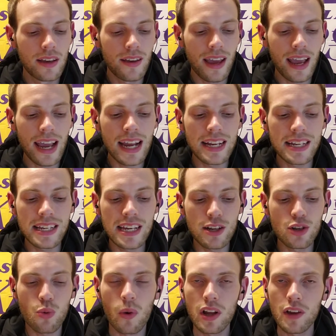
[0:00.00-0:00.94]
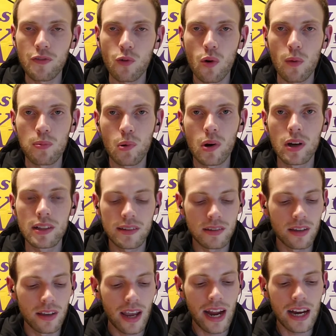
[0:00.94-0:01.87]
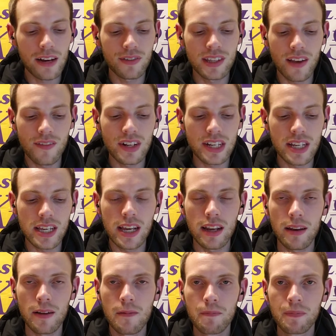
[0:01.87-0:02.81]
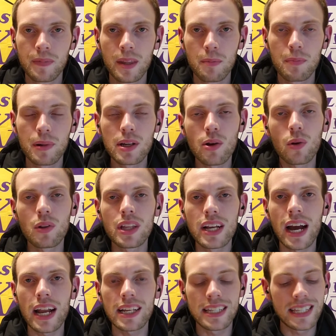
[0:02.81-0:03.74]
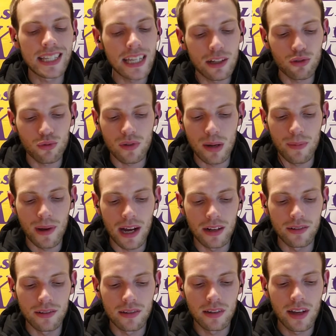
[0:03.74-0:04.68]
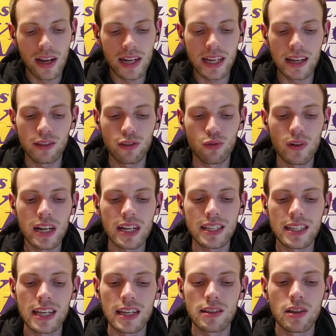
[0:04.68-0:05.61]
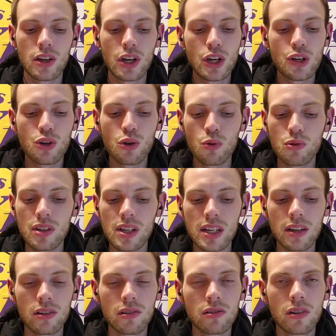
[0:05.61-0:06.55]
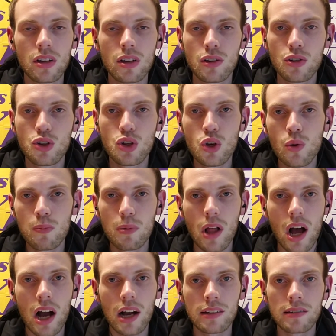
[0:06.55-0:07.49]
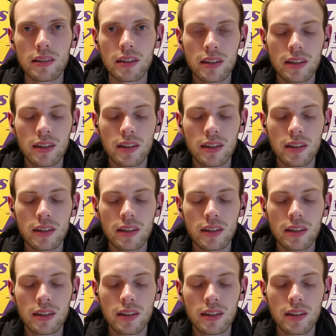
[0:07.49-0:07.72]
AD, 24 points, 8 of 17, but he only got 6 rebounds. And he had 3 assists, 2 steals, 2 blocks.